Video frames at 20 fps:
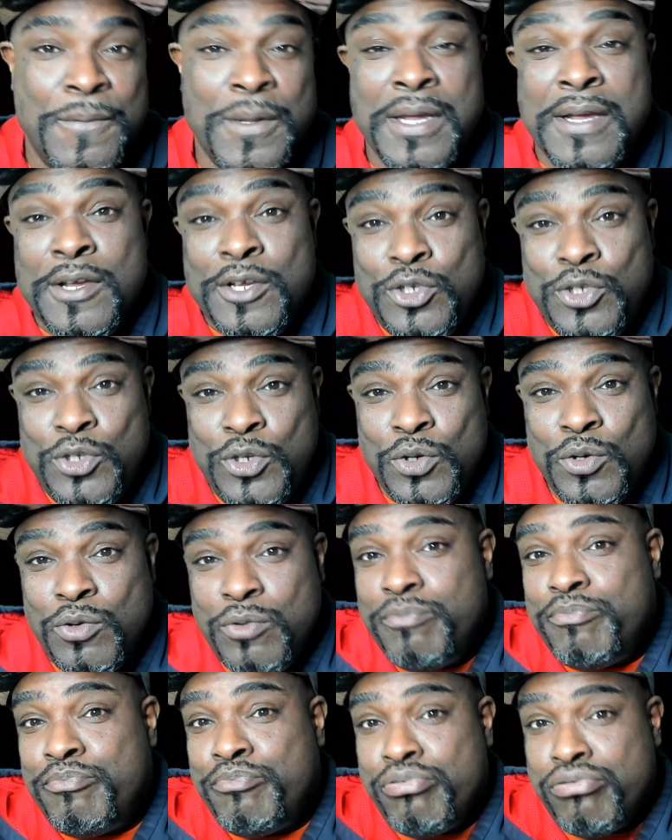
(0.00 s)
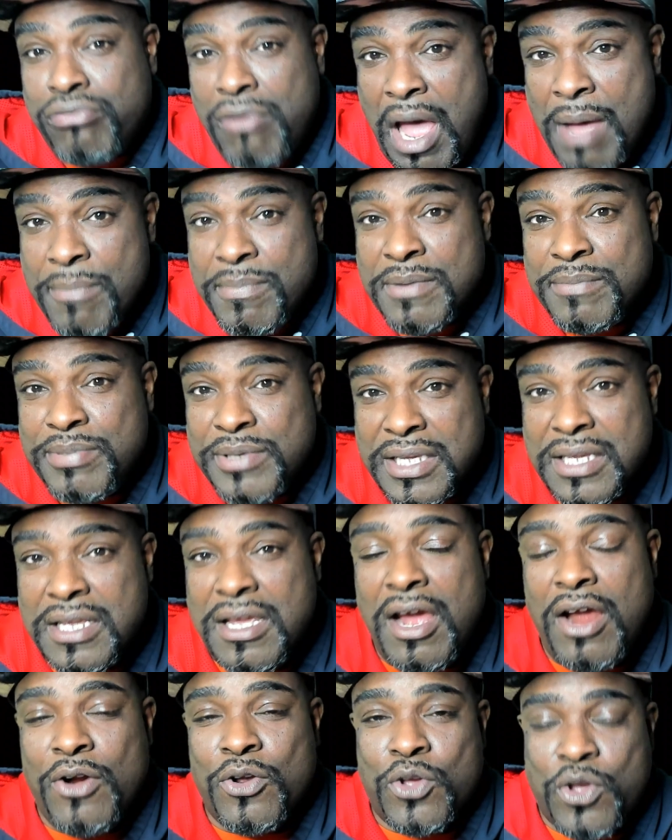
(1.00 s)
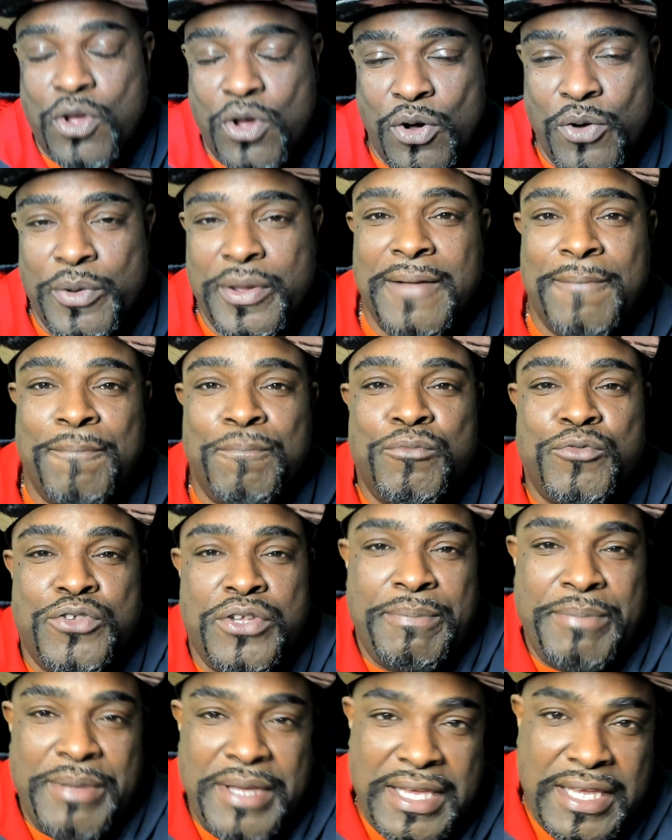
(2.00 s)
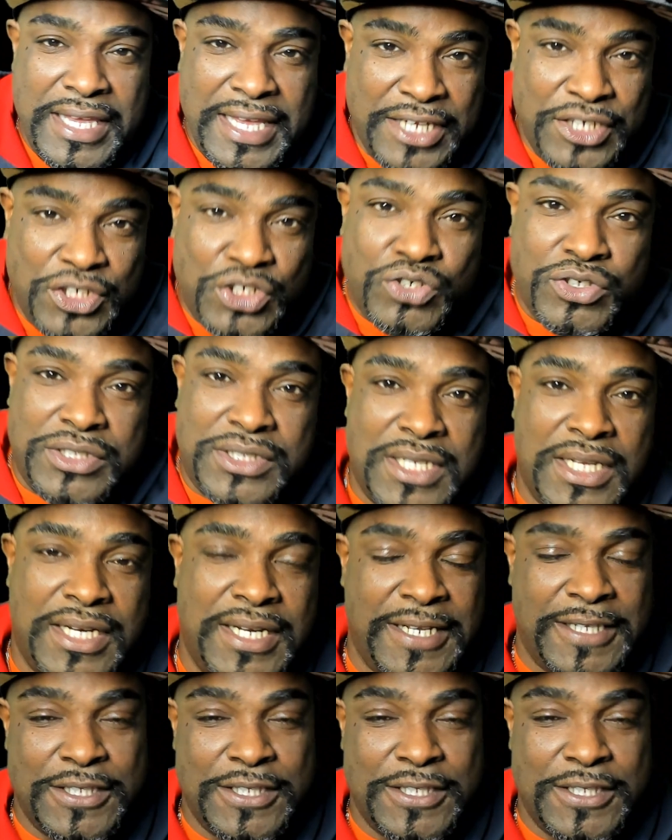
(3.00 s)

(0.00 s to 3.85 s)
you probably are going to be interested in.